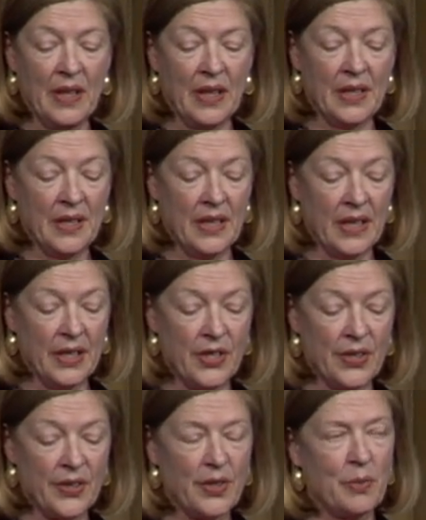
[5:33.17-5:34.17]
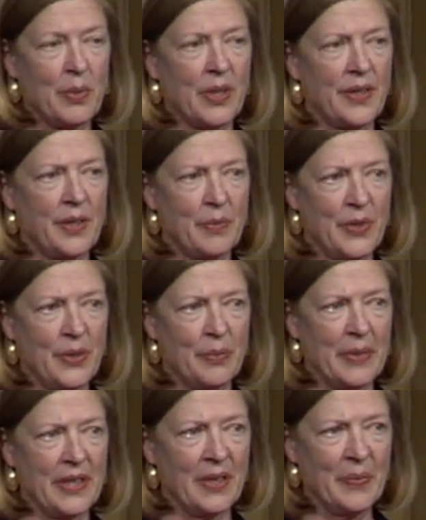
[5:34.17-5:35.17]
and to the agents who brought them to
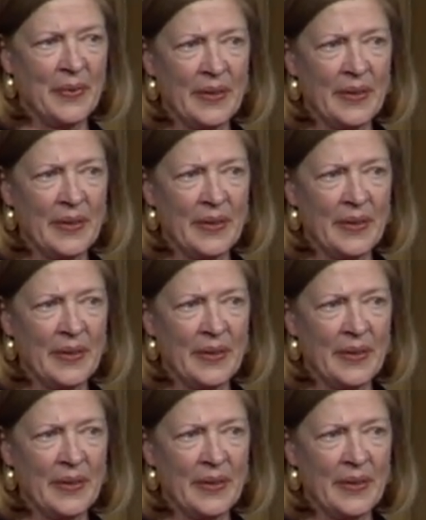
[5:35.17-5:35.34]
me.